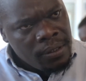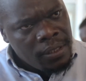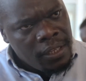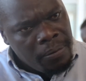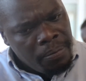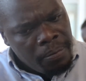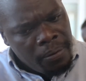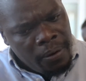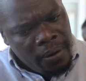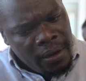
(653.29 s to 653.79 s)

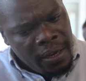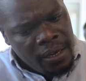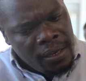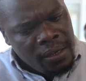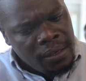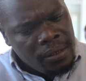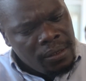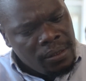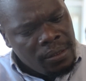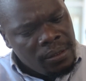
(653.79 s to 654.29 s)
keep going
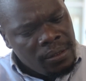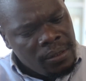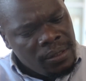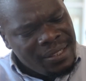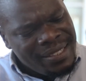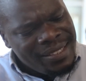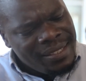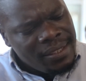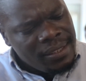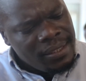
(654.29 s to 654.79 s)

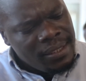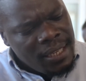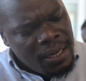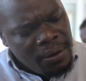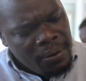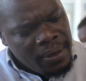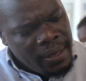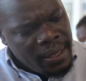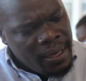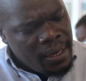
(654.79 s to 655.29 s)

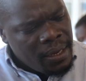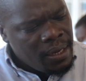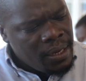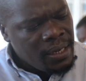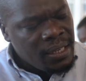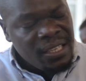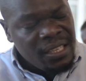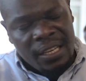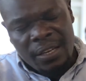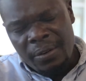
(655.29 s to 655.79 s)
down there
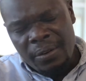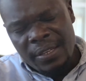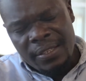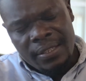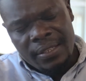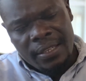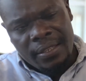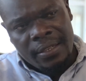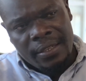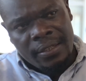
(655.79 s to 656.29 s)
and they know
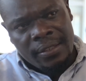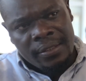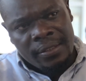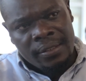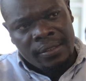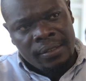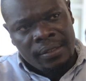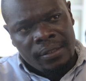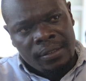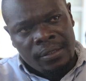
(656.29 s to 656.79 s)
it's
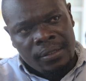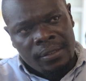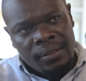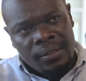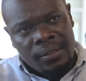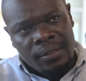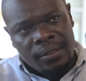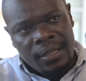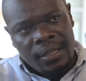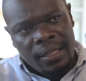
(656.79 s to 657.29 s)
dangerous?
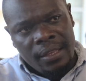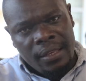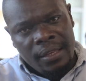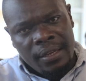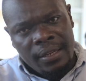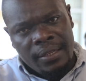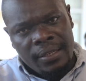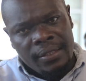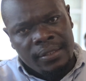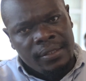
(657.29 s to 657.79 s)
I
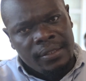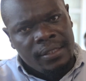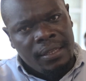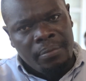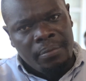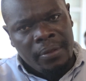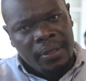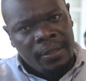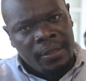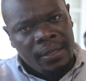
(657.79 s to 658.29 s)
think it is
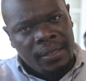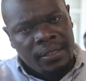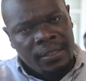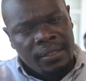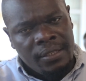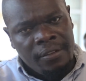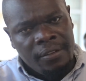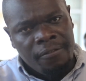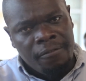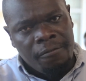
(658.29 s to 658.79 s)
something
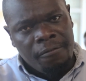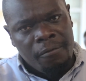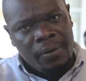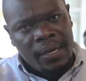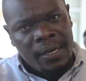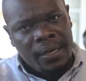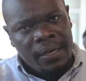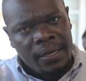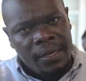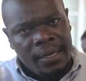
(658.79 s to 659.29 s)
that if we
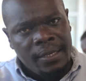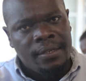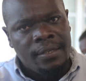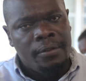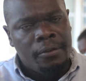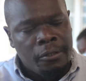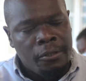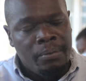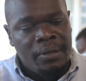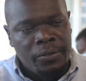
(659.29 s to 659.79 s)
can get
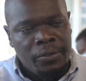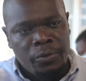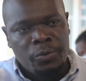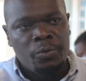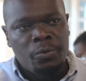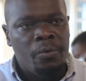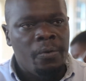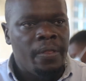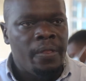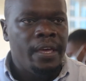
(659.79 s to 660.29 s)
those persons
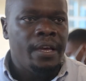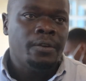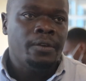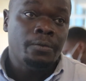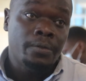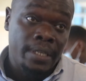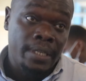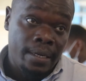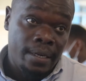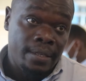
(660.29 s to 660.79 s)
who were there
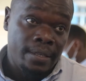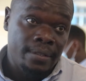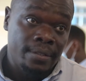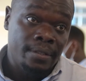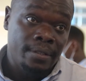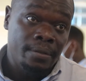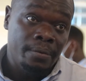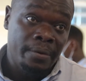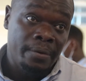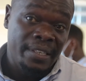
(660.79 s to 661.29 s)
to tell
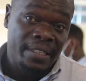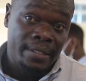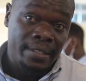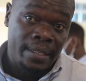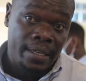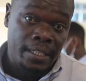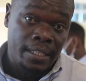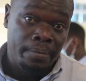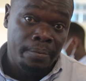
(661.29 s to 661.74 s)
us what is their